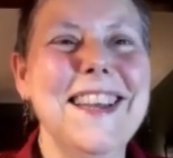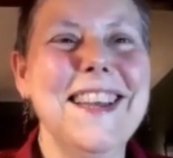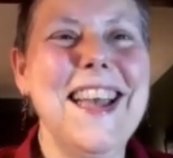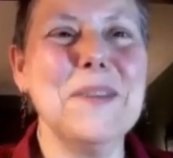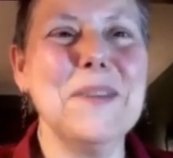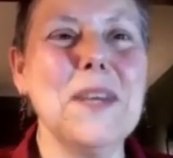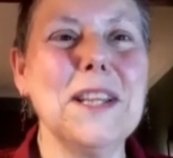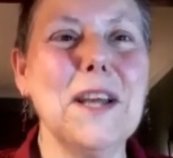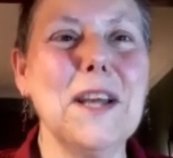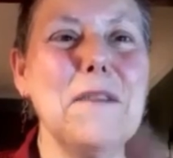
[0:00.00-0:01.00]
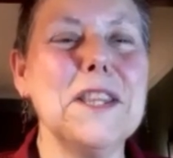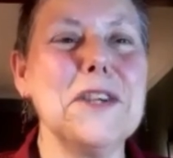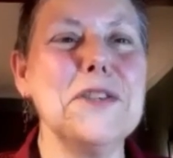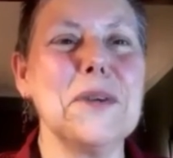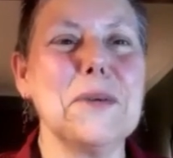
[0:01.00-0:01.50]
and we love it that you're
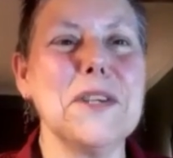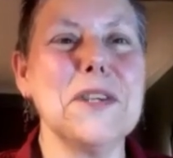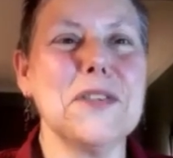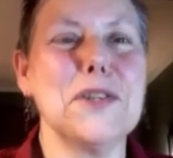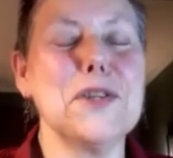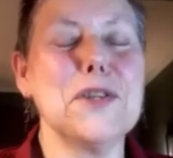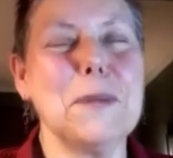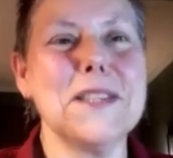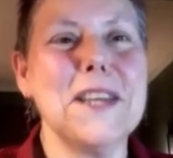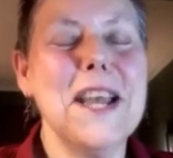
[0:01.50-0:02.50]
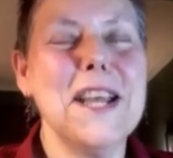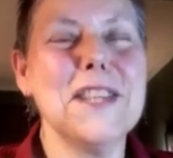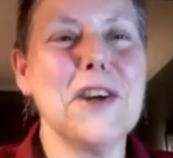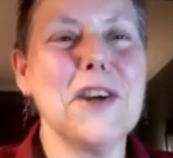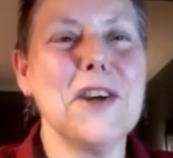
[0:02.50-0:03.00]
doing research, but
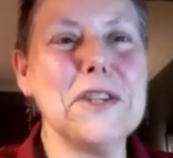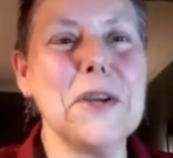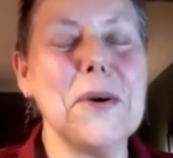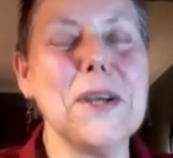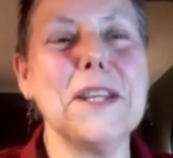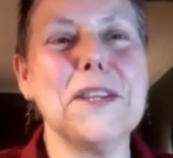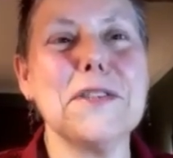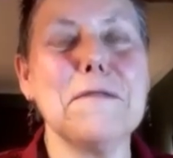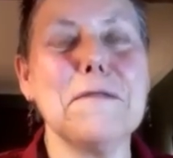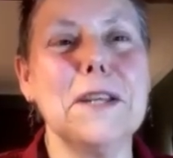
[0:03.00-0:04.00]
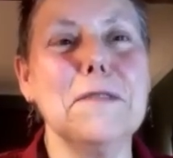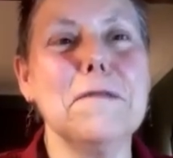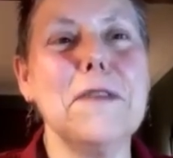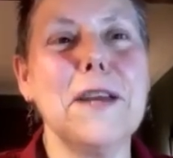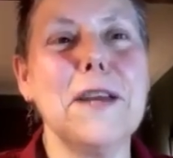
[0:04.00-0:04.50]
it's hard knowing that there's a vegan
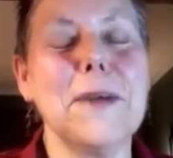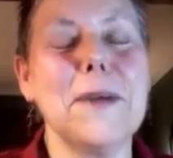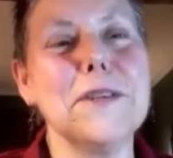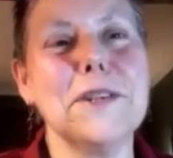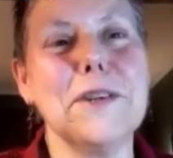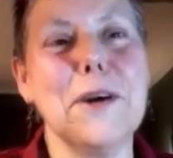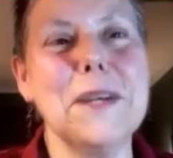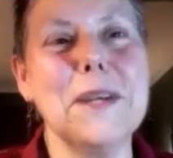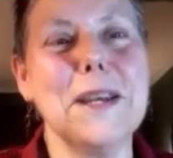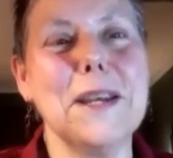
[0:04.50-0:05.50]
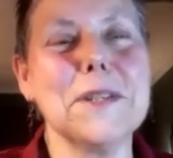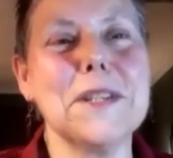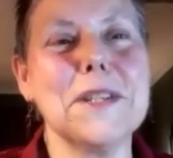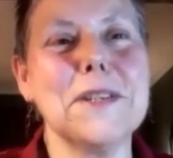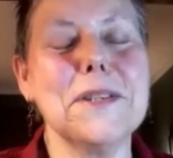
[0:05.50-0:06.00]
vet around and not being able
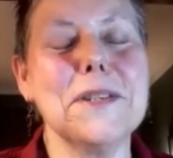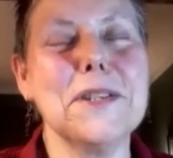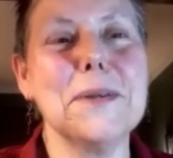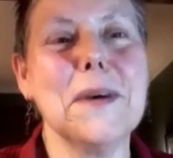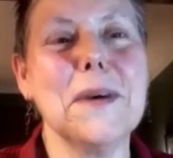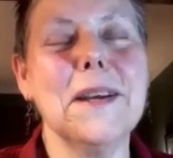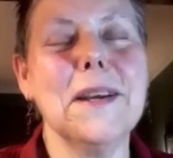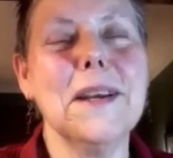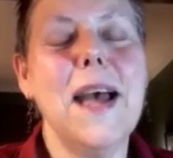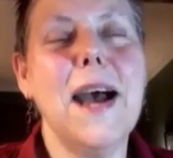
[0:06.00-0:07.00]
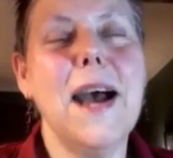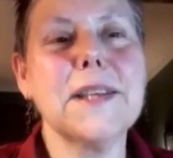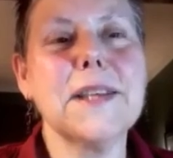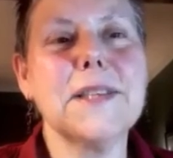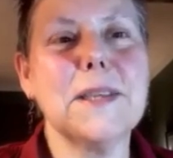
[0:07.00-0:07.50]
to
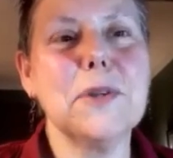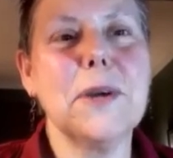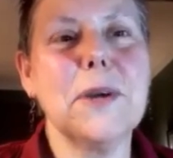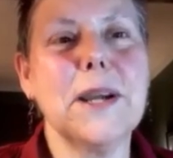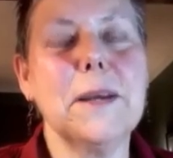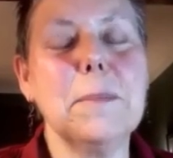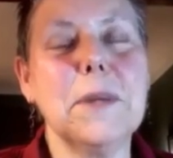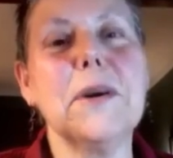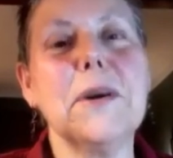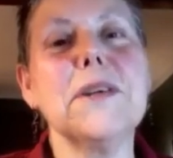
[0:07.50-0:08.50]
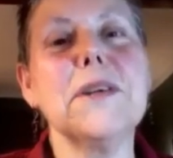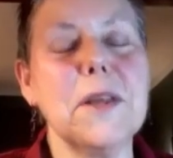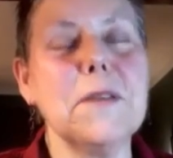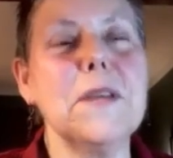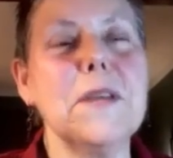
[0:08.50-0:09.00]
access them directly. But there are some
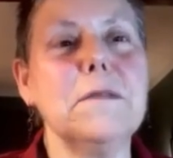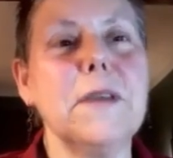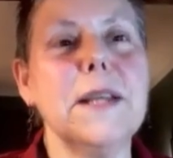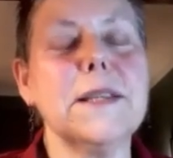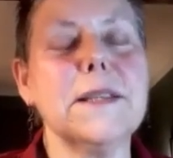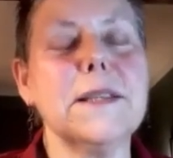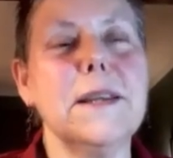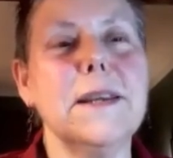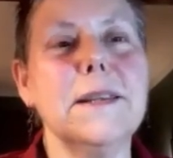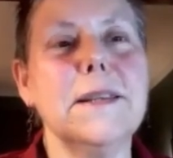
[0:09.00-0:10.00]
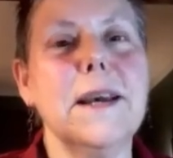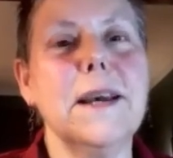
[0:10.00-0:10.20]
other vegan vets, and